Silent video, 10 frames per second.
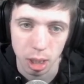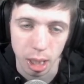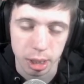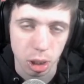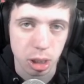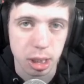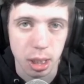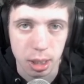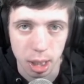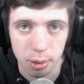It does
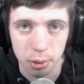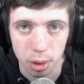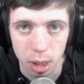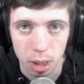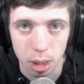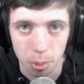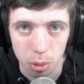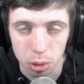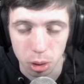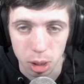take time to learn, I'm
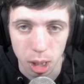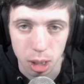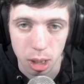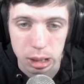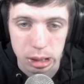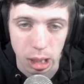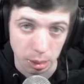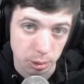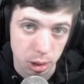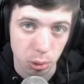not going to lie this.
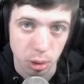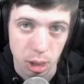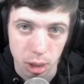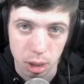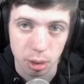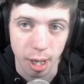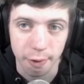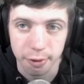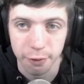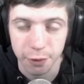I'm still learning
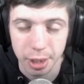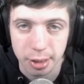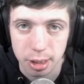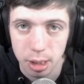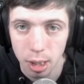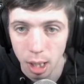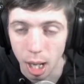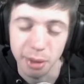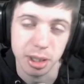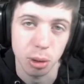After Effects.
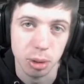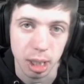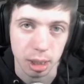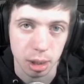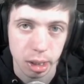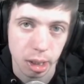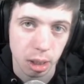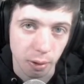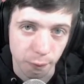I'm still technically learning